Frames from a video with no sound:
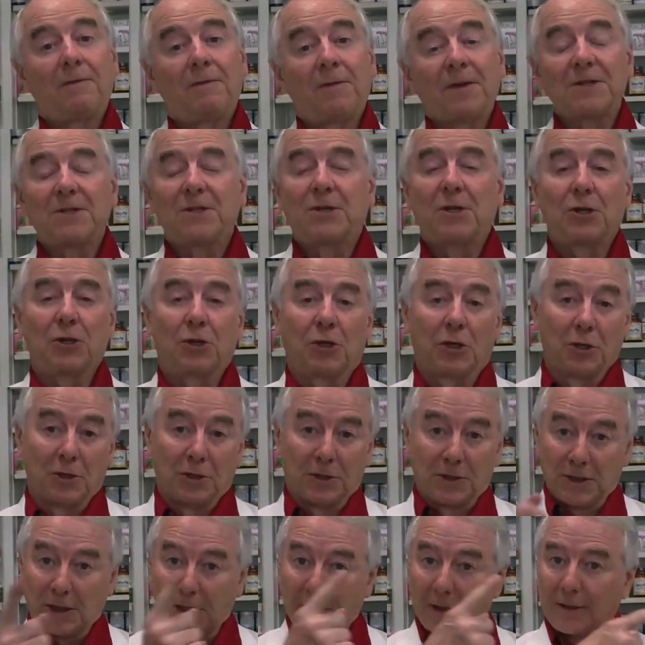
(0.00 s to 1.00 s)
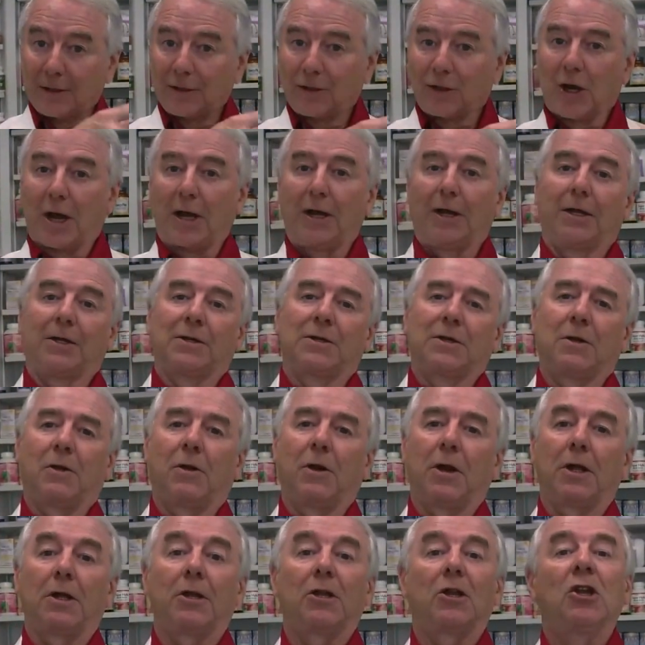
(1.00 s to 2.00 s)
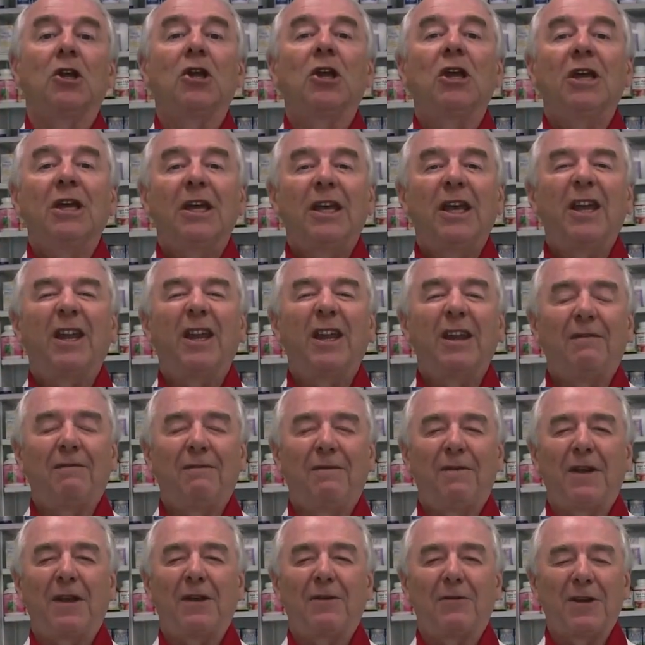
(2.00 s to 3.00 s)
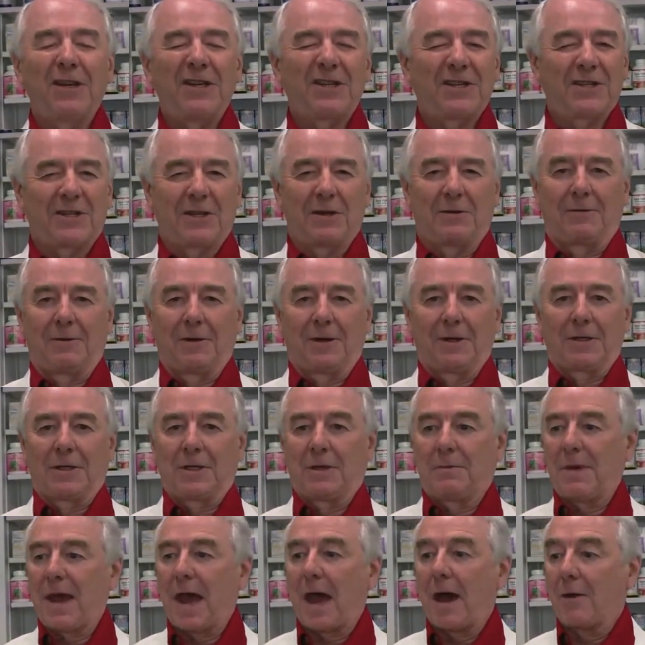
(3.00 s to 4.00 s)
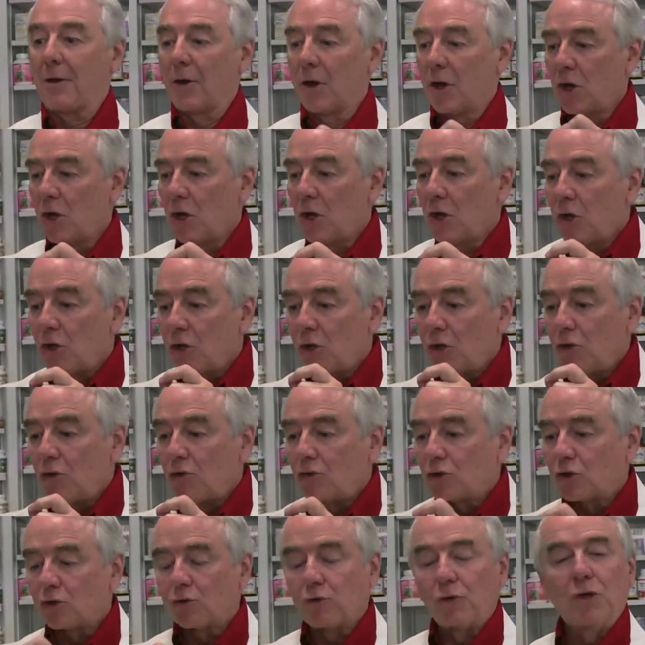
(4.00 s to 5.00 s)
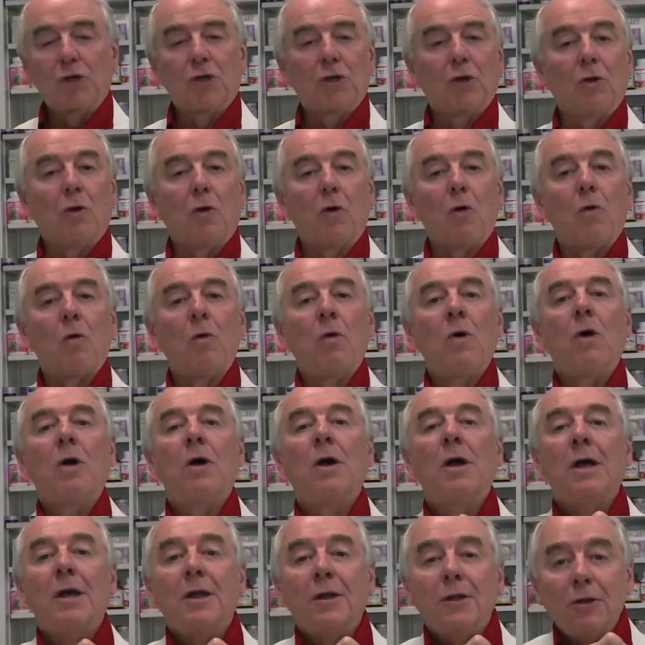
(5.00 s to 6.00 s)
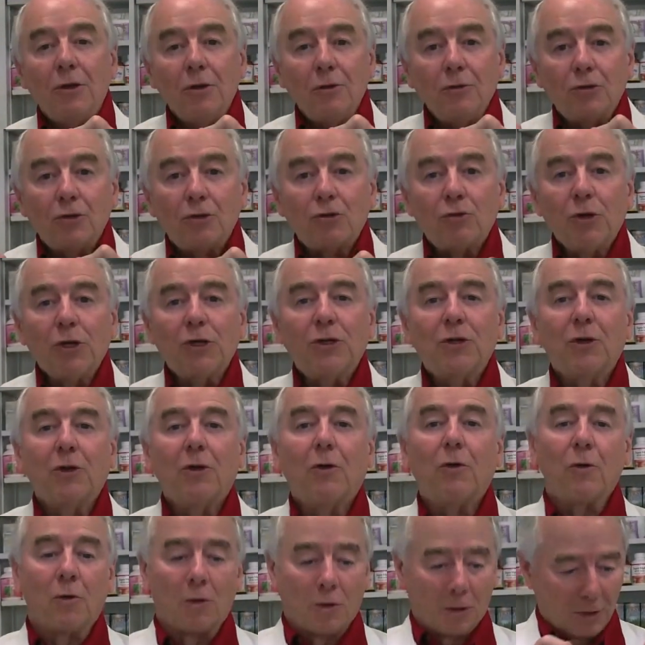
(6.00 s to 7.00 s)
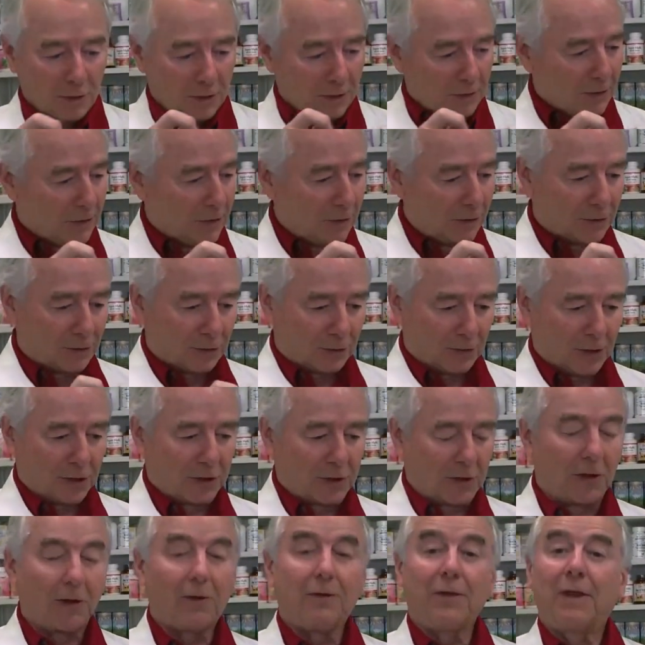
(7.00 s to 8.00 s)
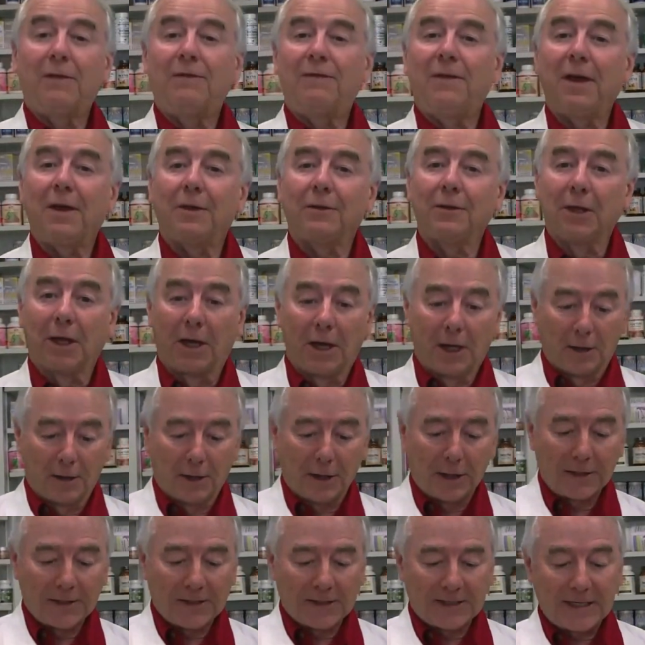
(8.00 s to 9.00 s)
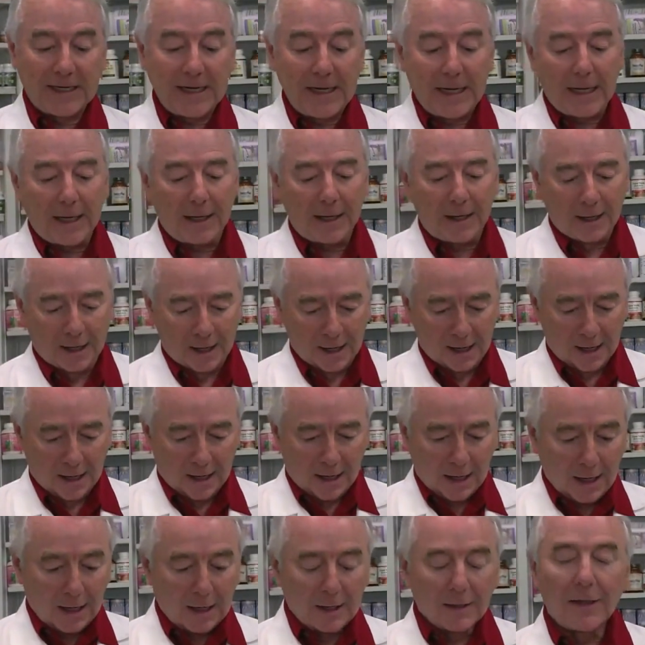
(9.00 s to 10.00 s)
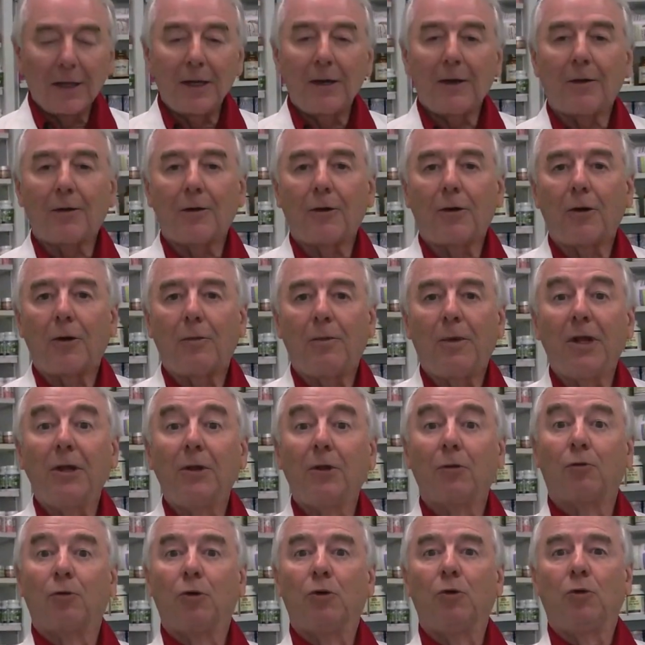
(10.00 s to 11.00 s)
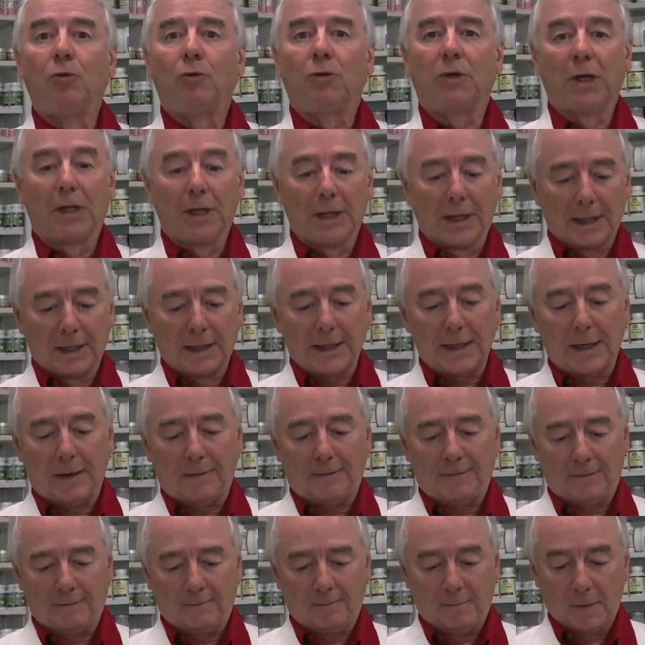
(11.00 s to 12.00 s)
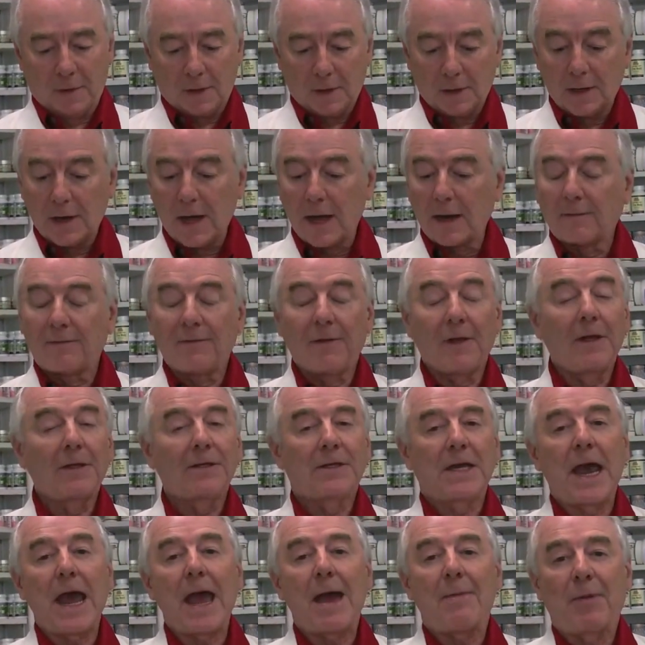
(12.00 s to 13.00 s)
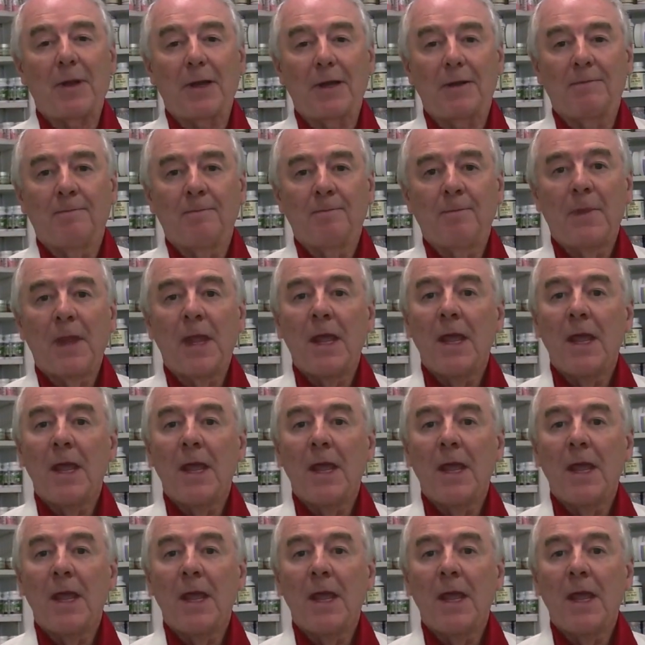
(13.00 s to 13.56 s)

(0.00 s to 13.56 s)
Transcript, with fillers: the physicians in China started getting very serious about nutritional, nutritional, nutritional. And they found it in the seed, in the herb, in the root, in the leaf. A lot of things happen.